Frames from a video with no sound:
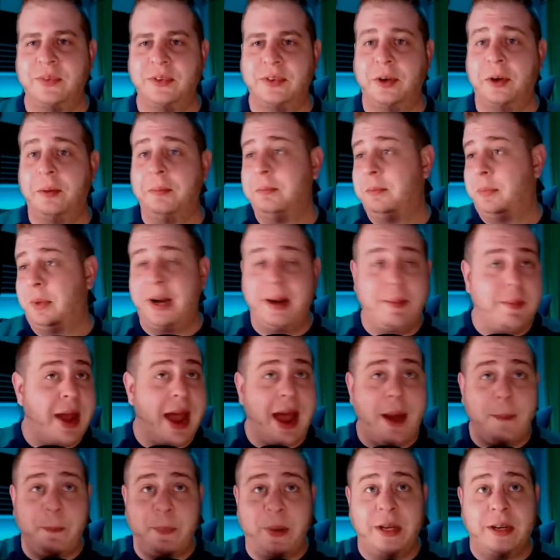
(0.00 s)
So, but I'm
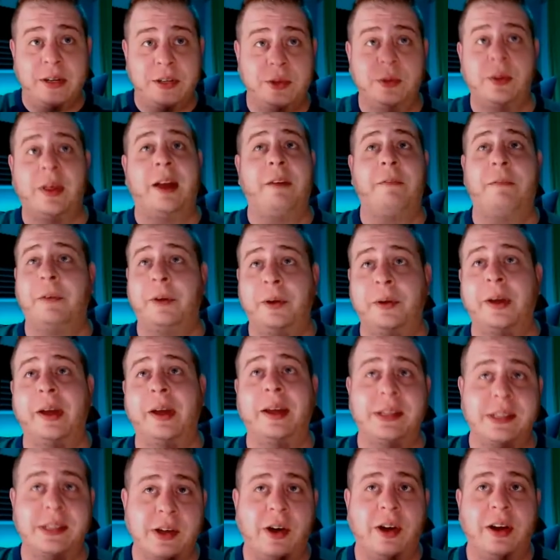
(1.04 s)
happy to do that for you guys.